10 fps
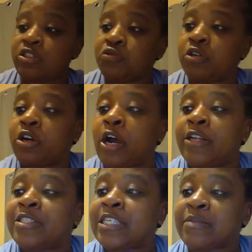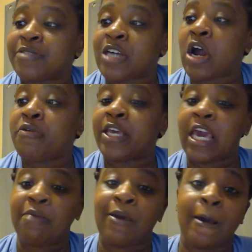the trigger card that says I'm sorry
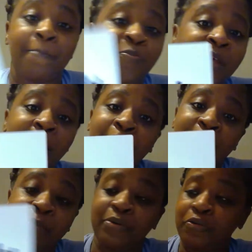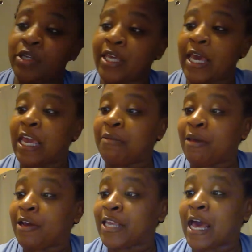came out. Big booty came
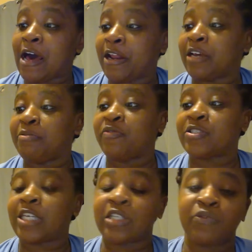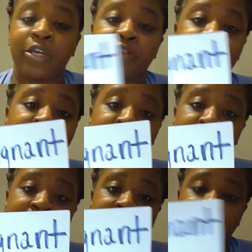out, y'all. It could be for sexual energy and
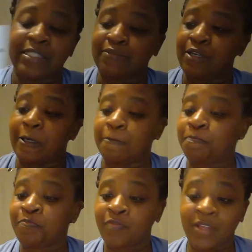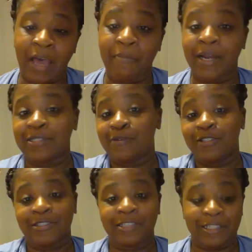pregnant as well. I might as well
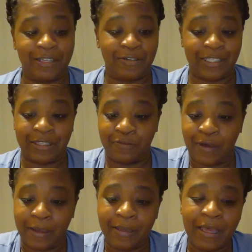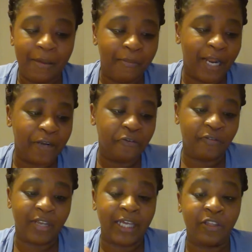just get those out the way. But I do
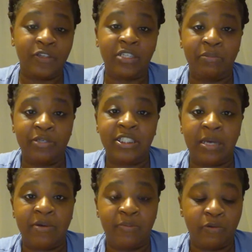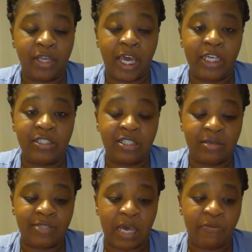feel like there's going to be some communication,
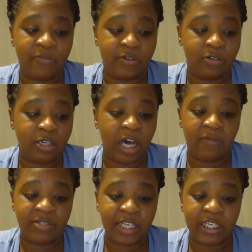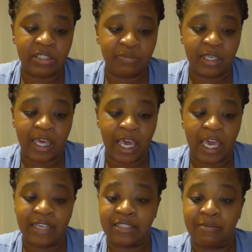some type of conversation being
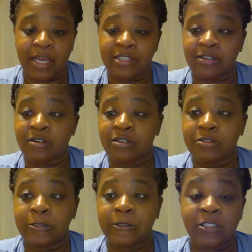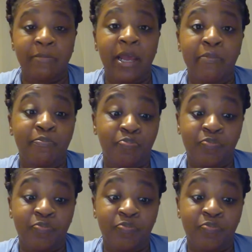had. Somebody's going to, somebody,